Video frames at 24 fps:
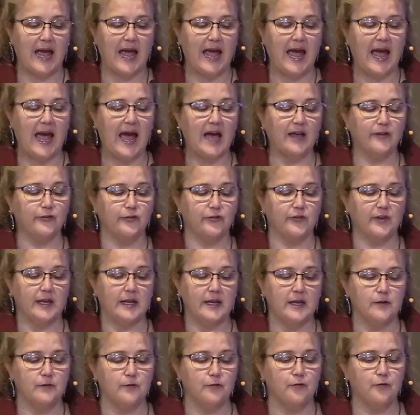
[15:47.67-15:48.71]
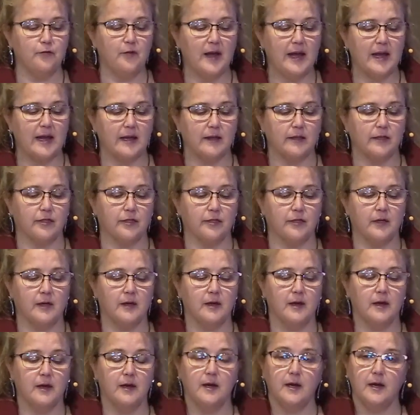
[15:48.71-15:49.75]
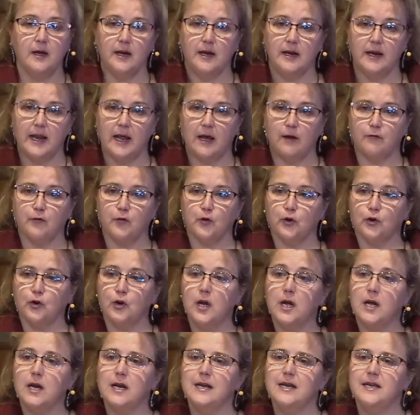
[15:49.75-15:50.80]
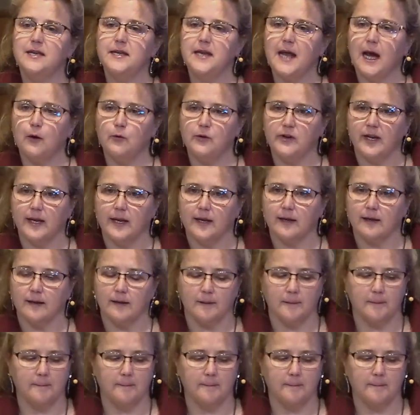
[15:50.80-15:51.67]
ask in faith, never doubting.